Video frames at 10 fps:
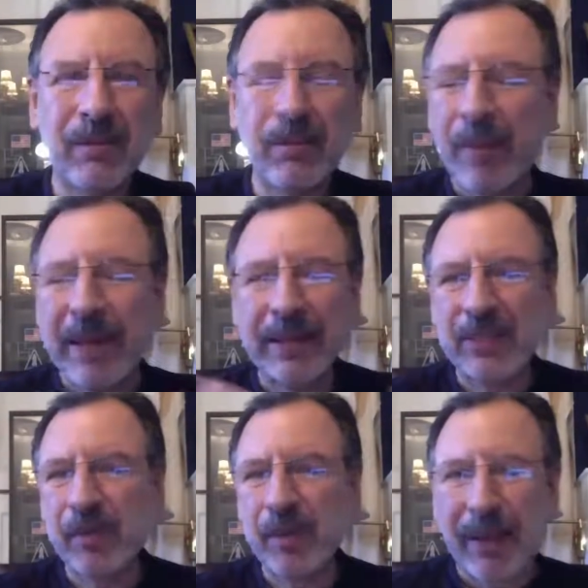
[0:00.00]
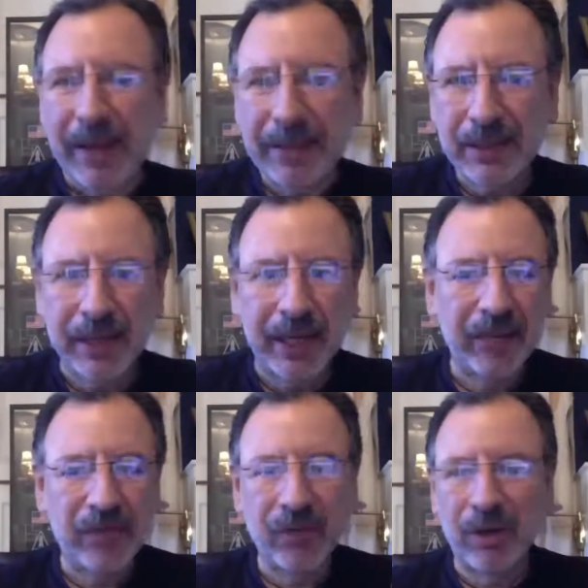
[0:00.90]
Many things that we buy
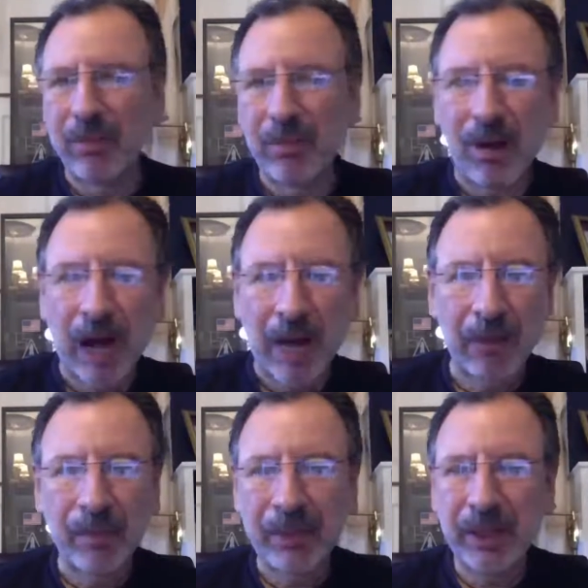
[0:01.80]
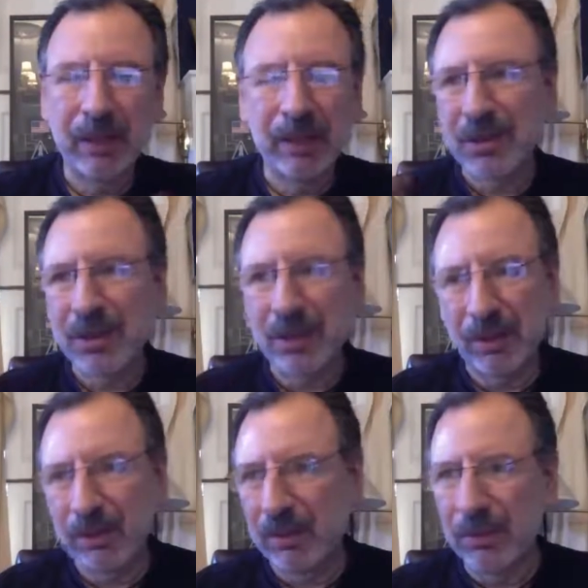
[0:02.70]
today, from automobiles
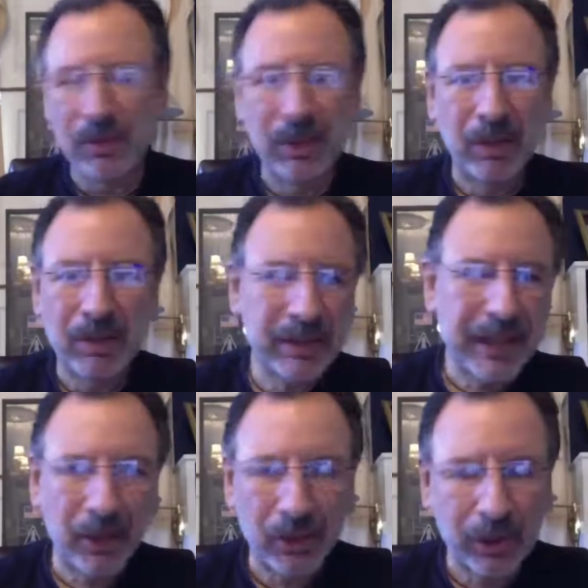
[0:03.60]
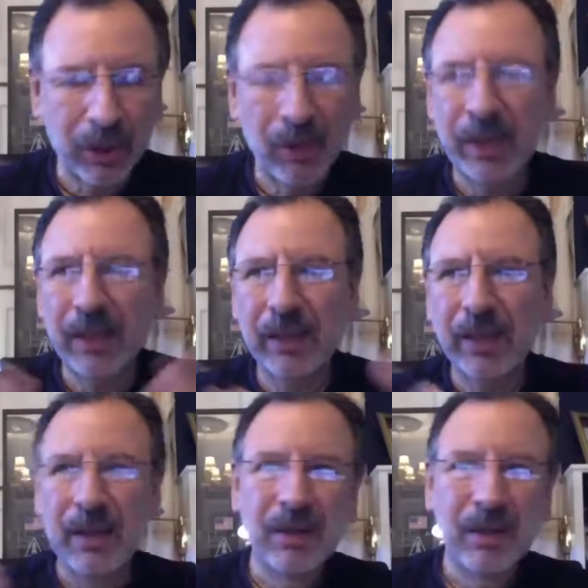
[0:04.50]
to tailored clothing,
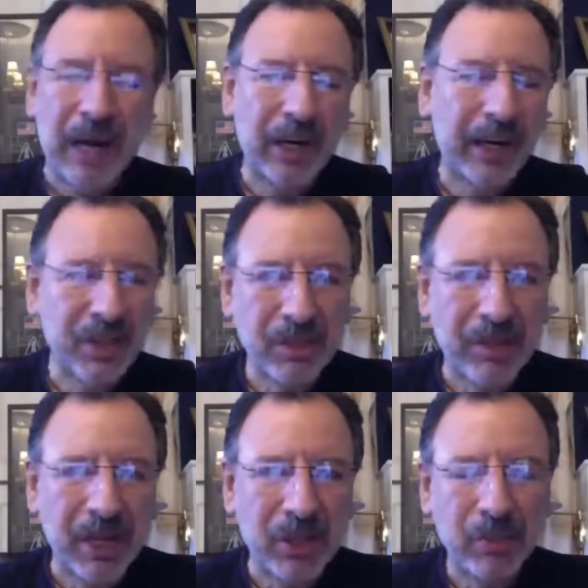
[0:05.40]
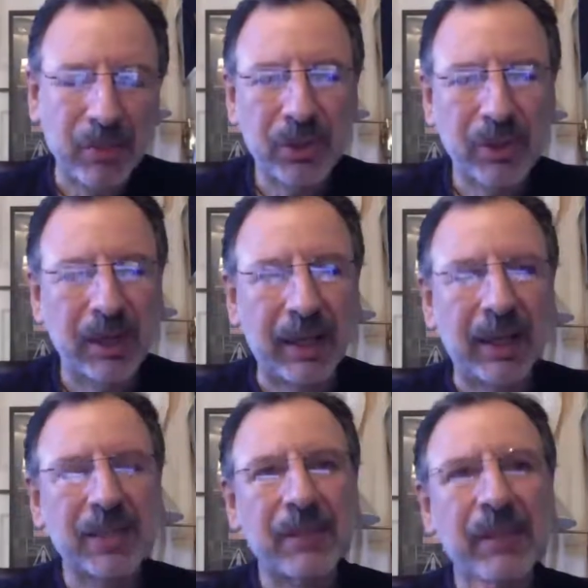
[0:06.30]
are customized or
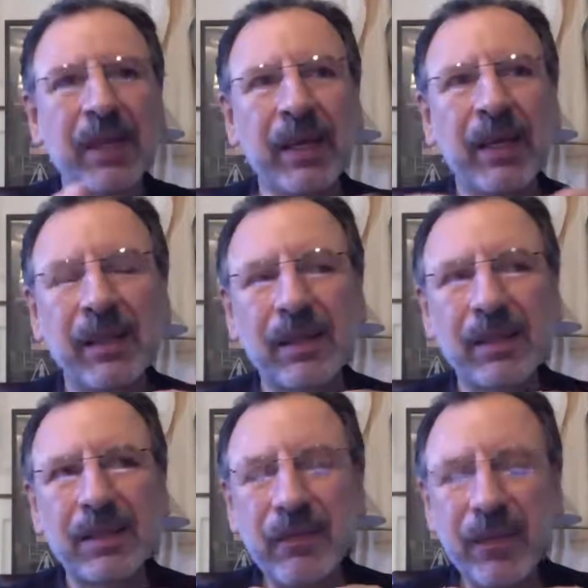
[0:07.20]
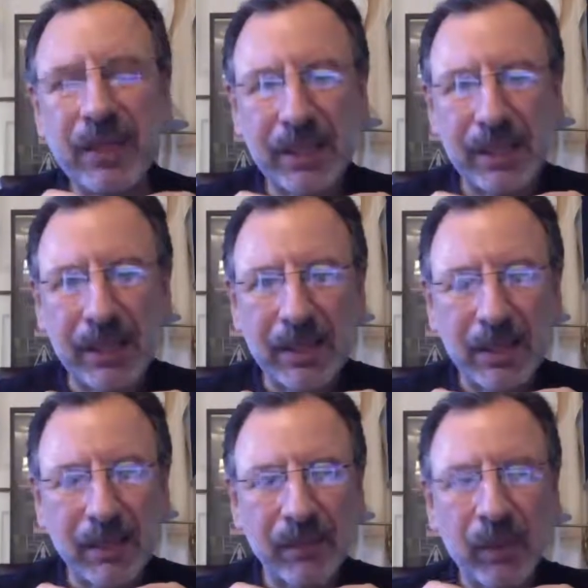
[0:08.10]
personalized. The difference
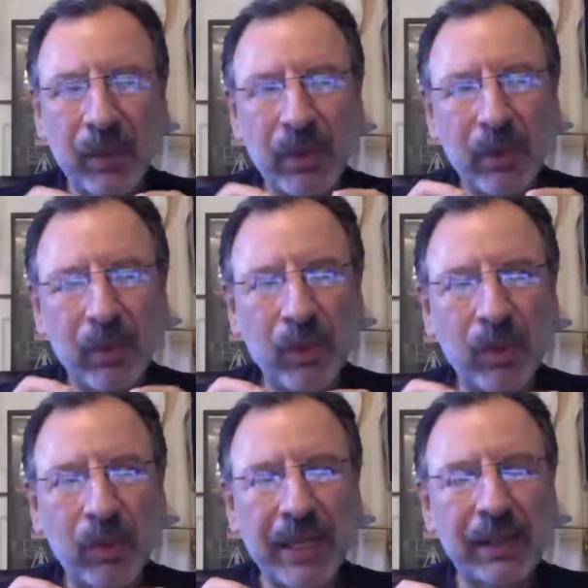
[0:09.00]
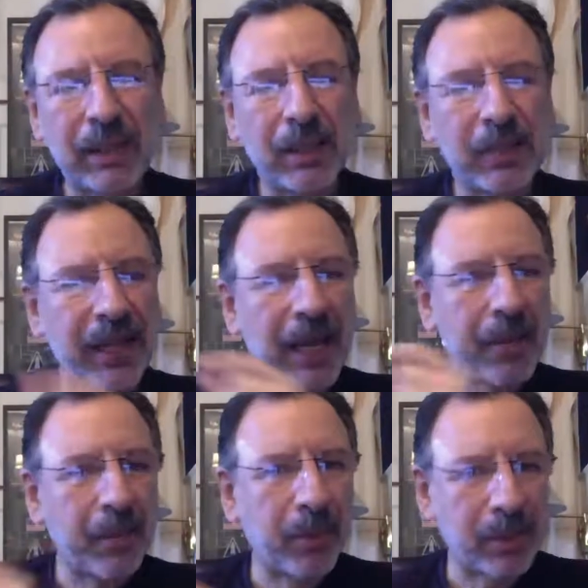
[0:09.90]
is when you take the leap to
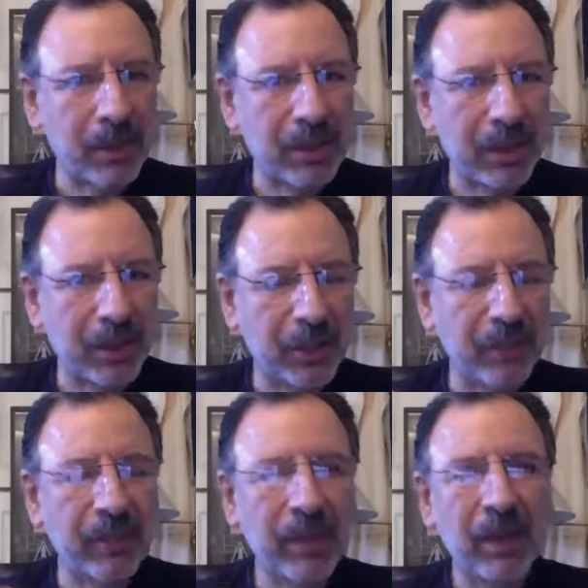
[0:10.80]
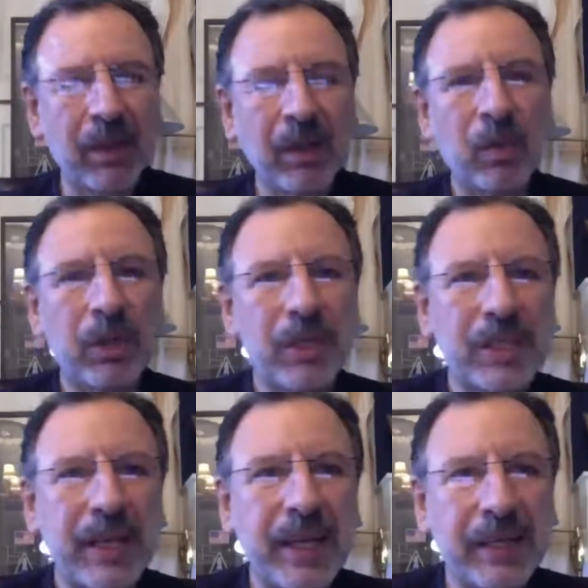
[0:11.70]
hyper personalization, what you're
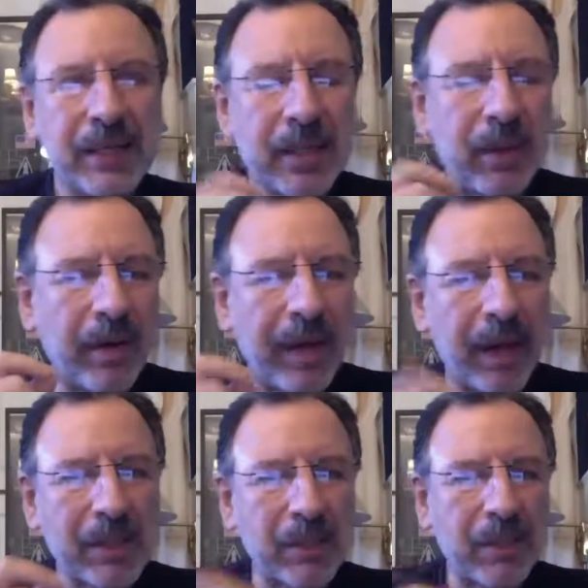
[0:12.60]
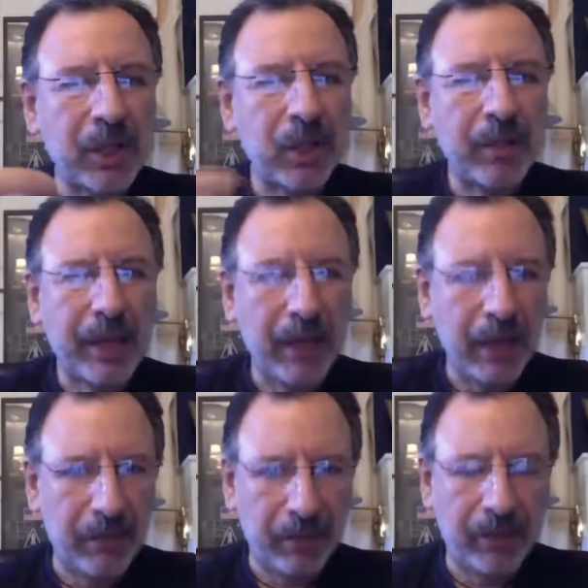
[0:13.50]
saying is there are elements about your behavior